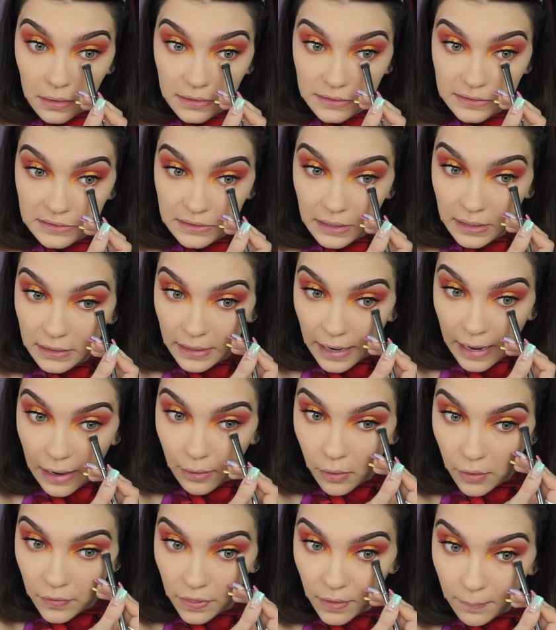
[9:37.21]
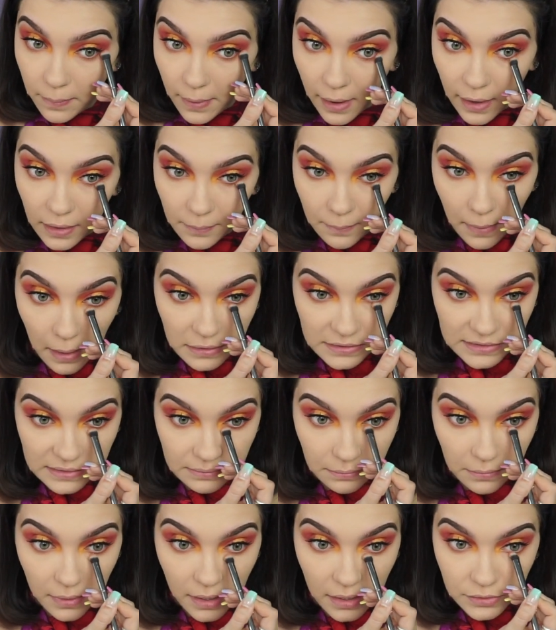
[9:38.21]
stand out on the bottom
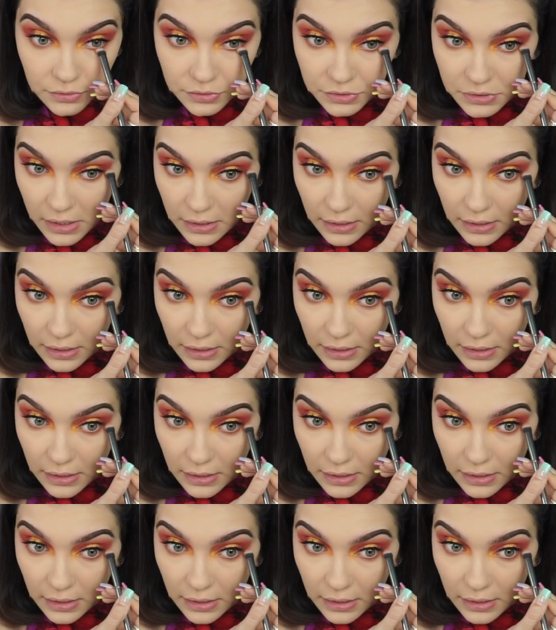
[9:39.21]
as much.